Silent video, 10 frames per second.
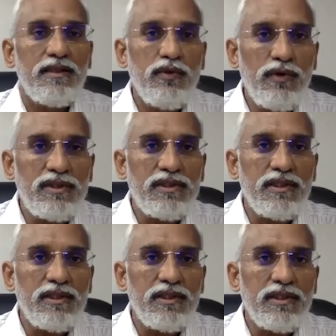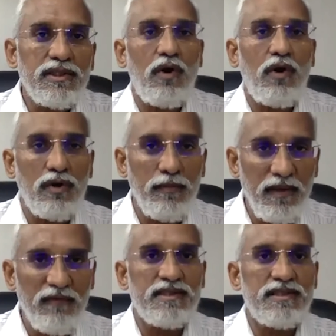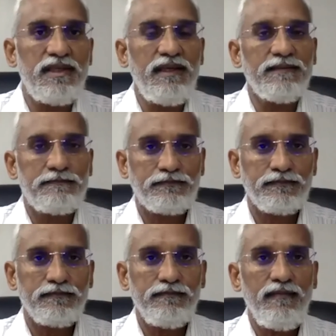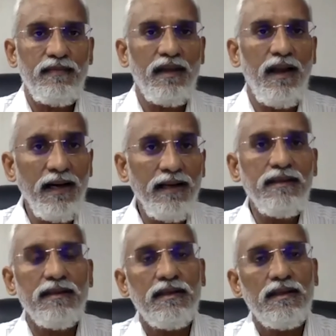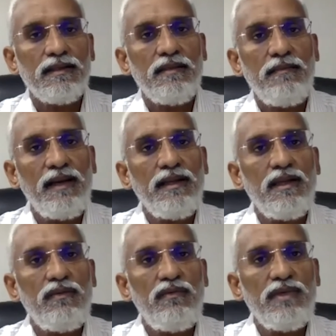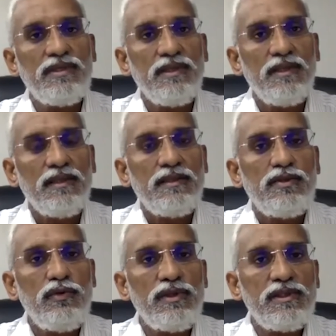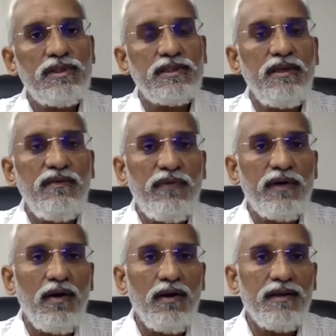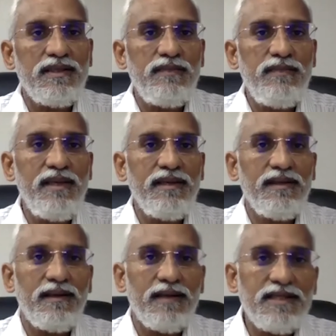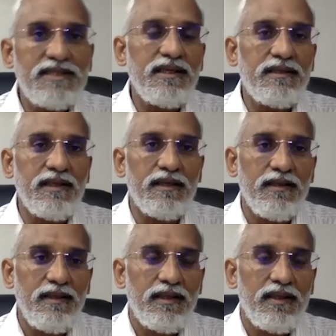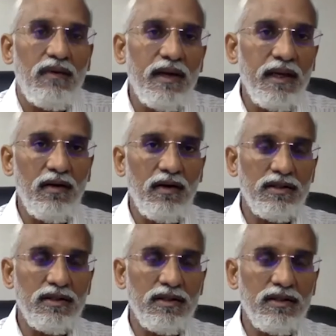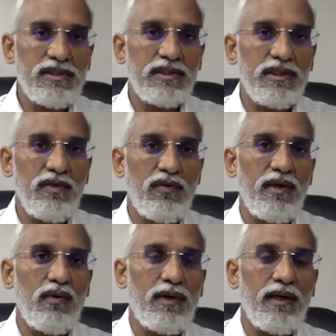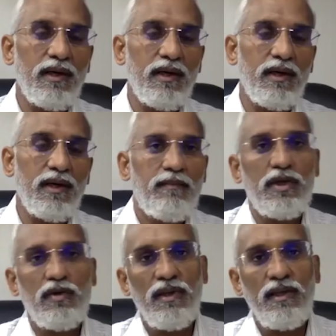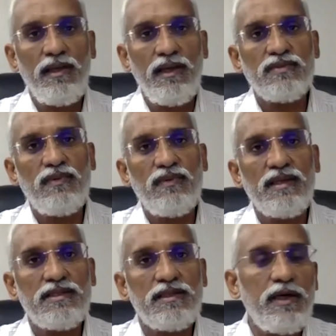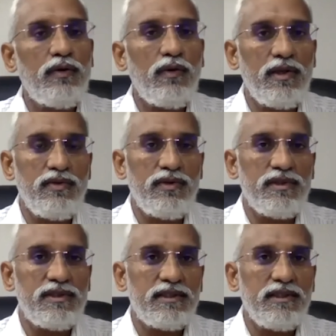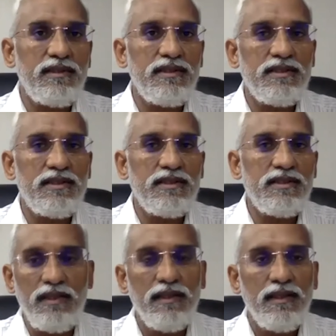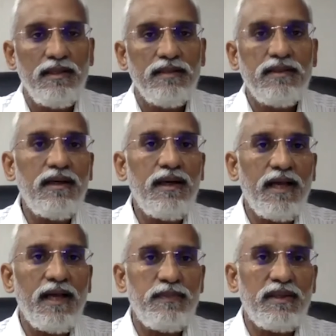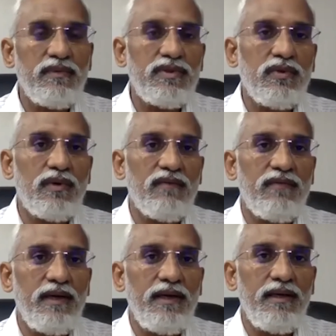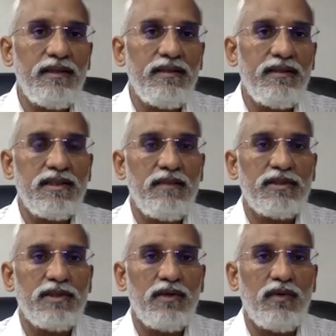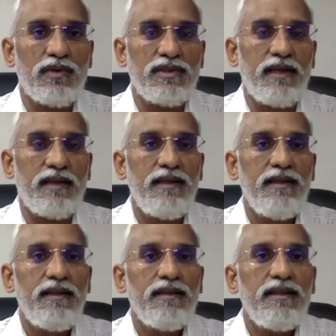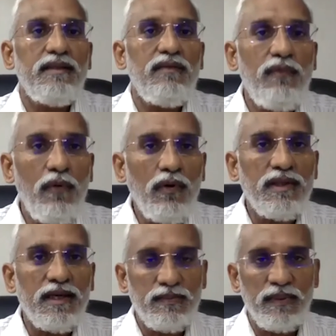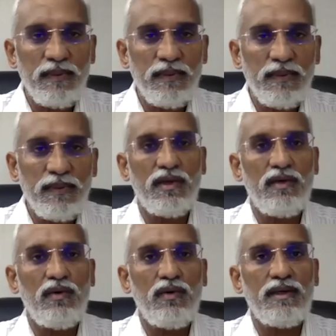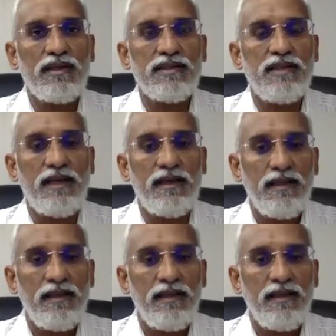jurisdiction is sought to be vested and the manner in which the jurisdiction, if at all, is being restricted. Now, again, on this jurisdiction, you can look at pecuniary as well as territorial jurisdiction. This is on the third aspect which you can find in this Commercial Courts Act. Then the fourth aspect which you can look at is that